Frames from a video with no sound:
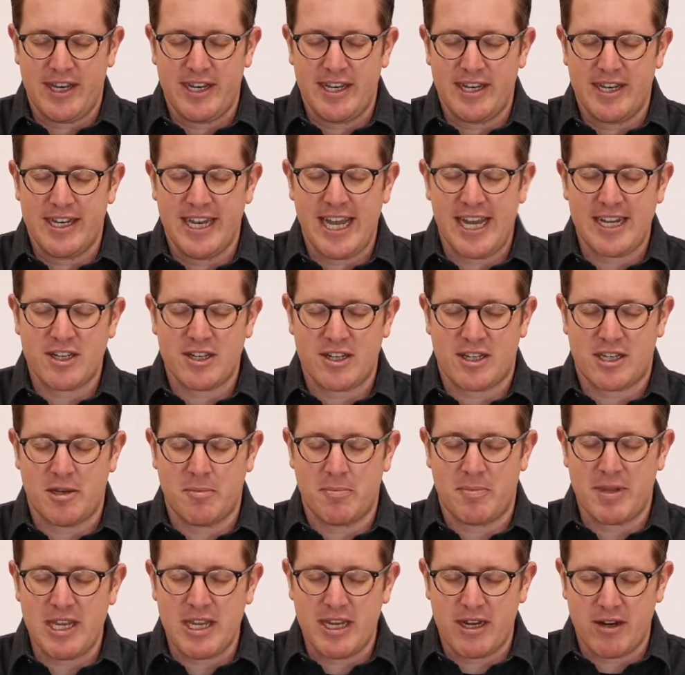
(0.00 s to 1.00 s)
not just to
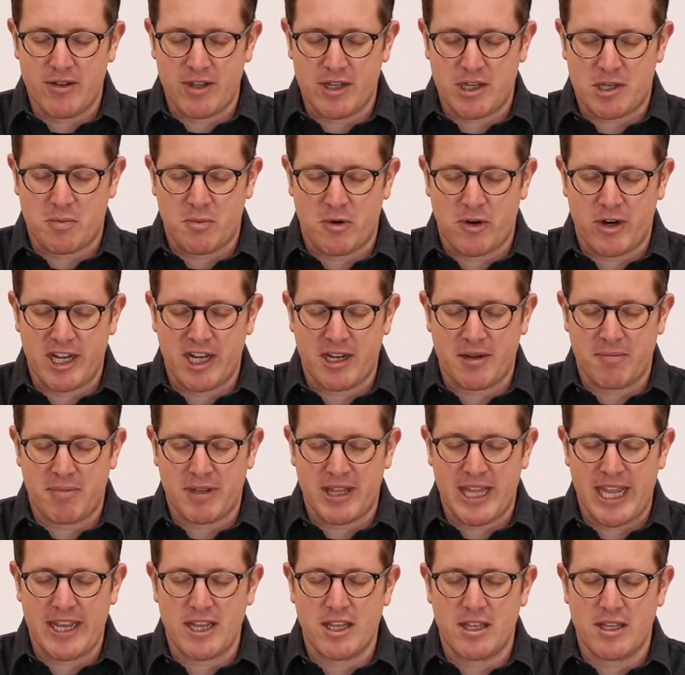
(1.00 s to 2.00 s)
be here this morning, but
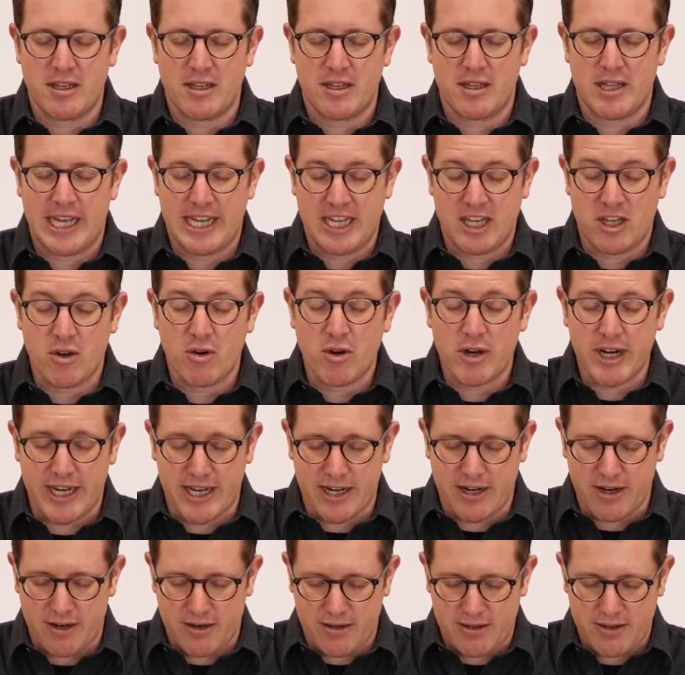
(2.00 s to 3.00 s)
that you're
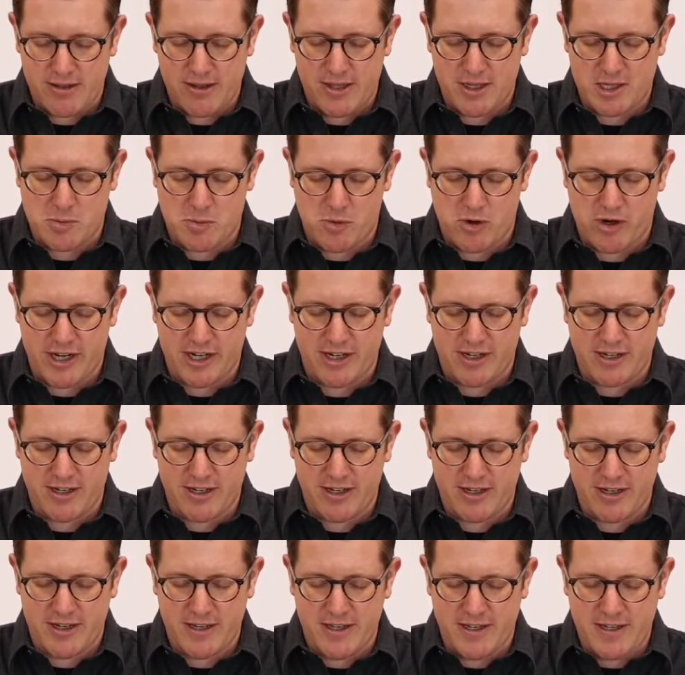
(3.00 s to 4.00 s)
here this morning.
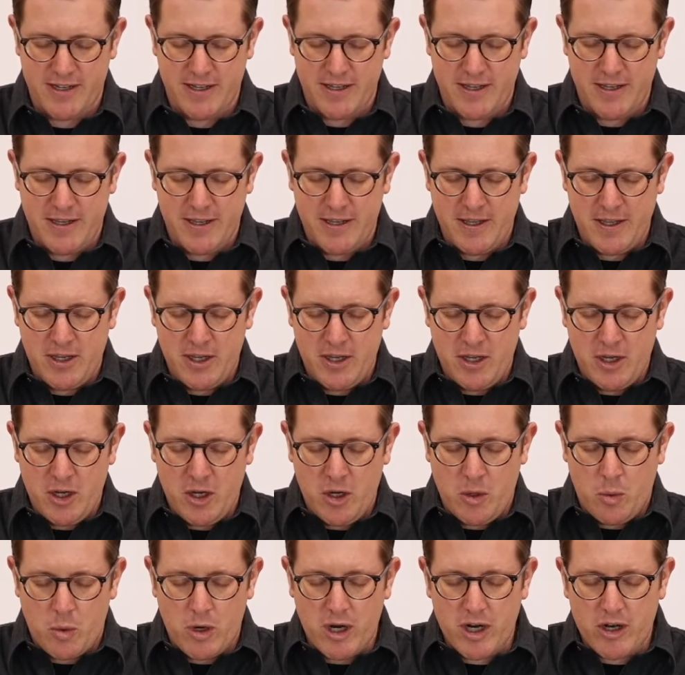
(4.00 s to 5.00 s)

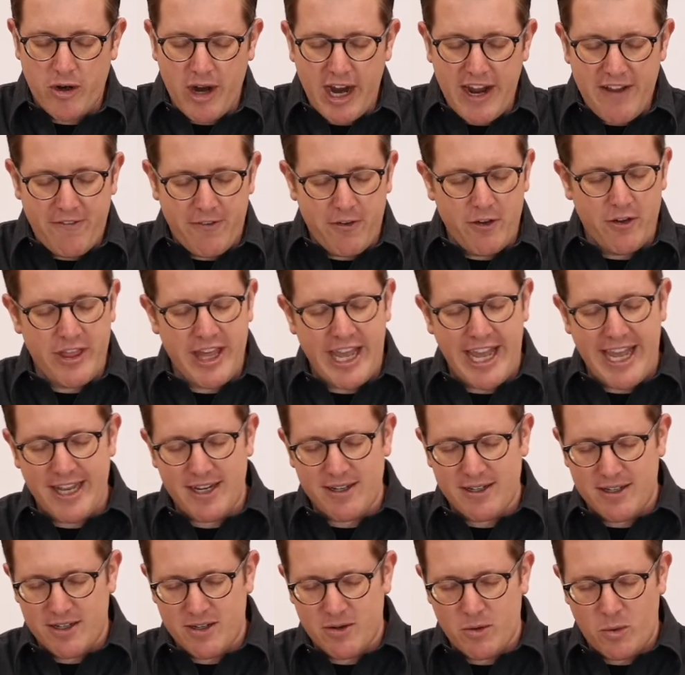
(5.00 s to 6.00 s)
We're grateful
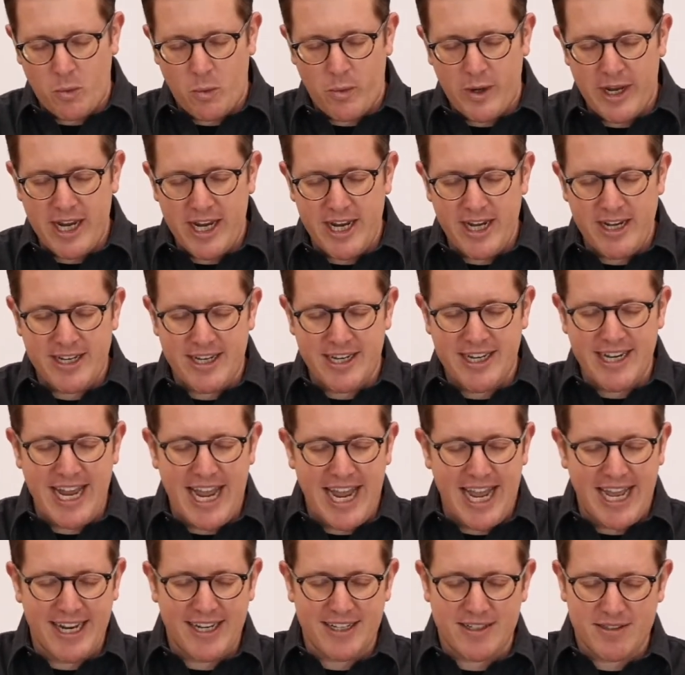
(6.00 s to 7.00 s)
that we did
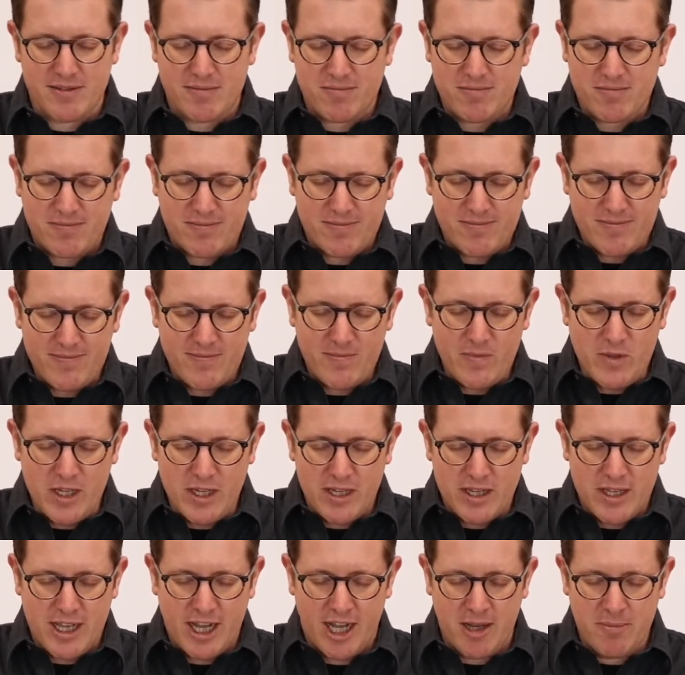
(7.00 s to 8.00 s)
not
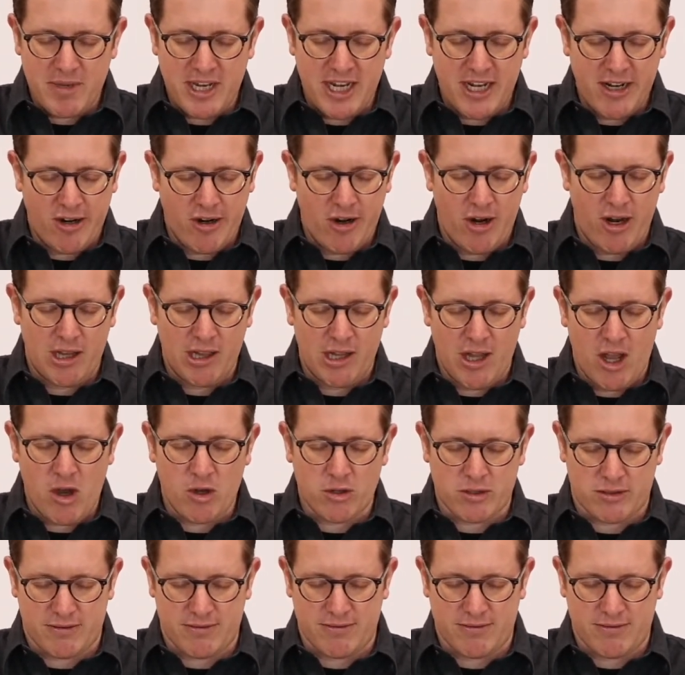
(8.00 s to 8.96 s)
come here alone,